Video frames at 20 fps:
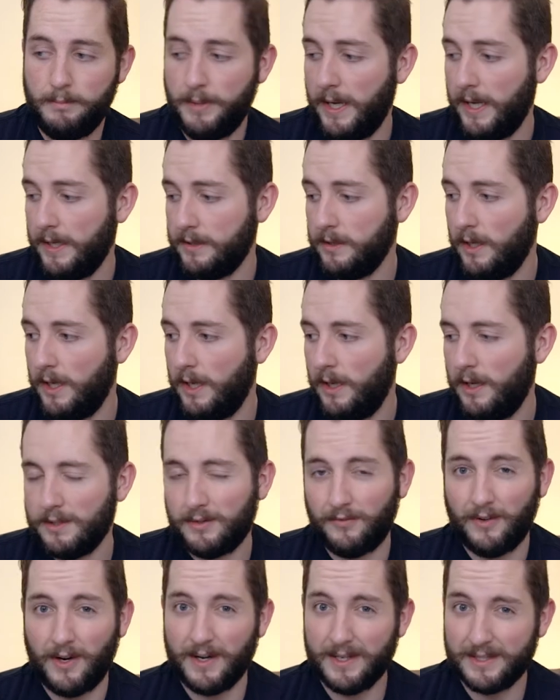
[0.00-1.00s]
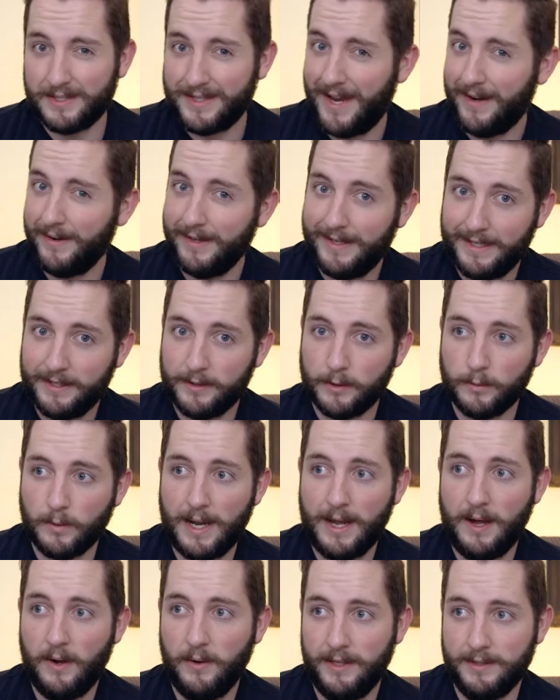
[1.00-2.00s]
but as far as carrying it
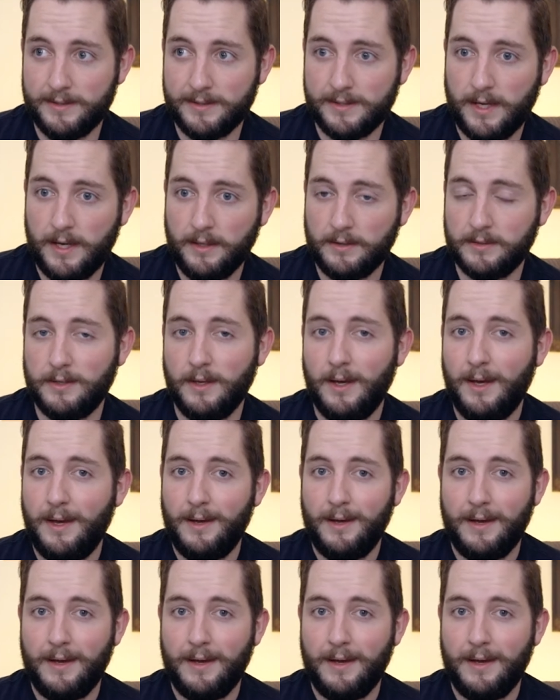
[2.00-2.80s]
around, it sucks.